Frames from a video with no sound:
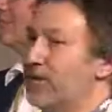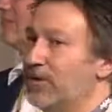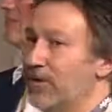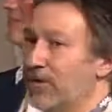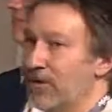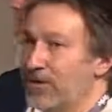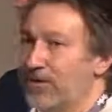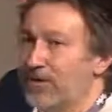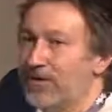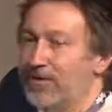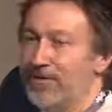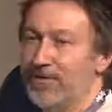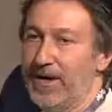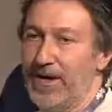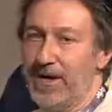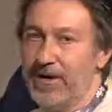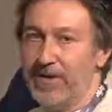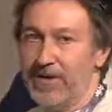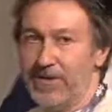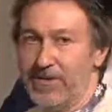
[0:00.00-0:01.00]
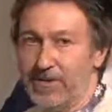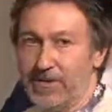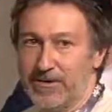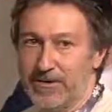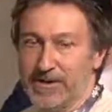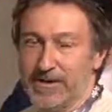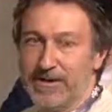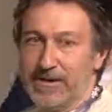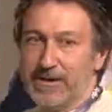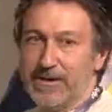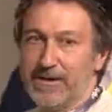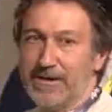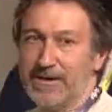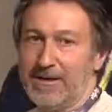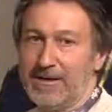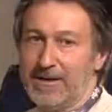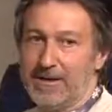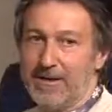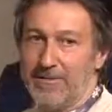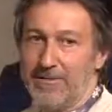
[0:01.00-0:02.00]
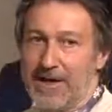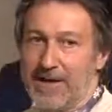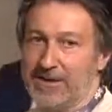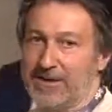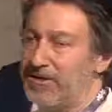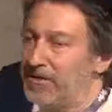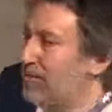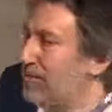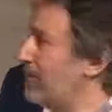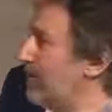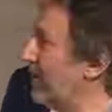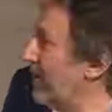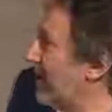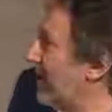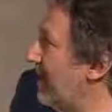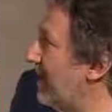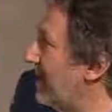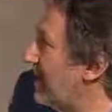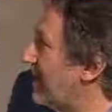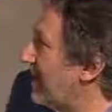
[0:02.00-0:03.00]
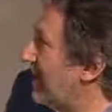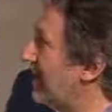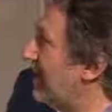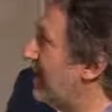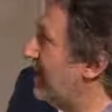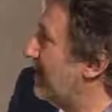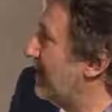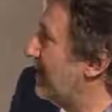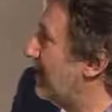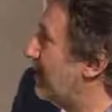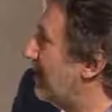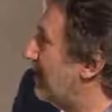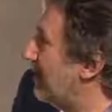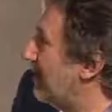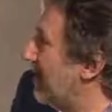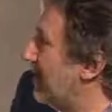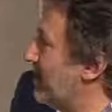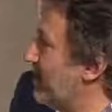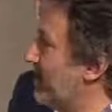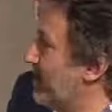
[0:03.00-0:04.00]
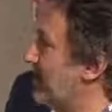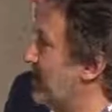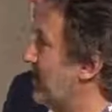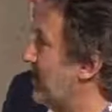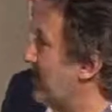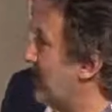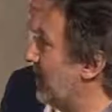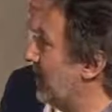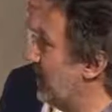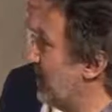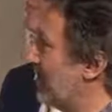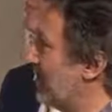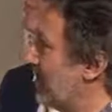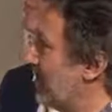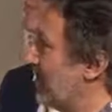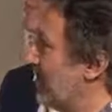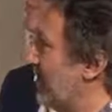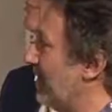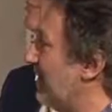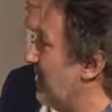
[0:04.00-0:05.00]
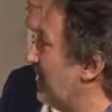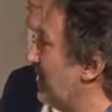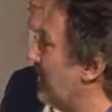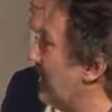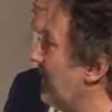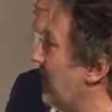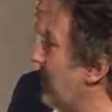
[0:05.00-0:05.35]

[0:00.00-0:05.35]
talk of Lego, magic bullets, Russian dolls, little red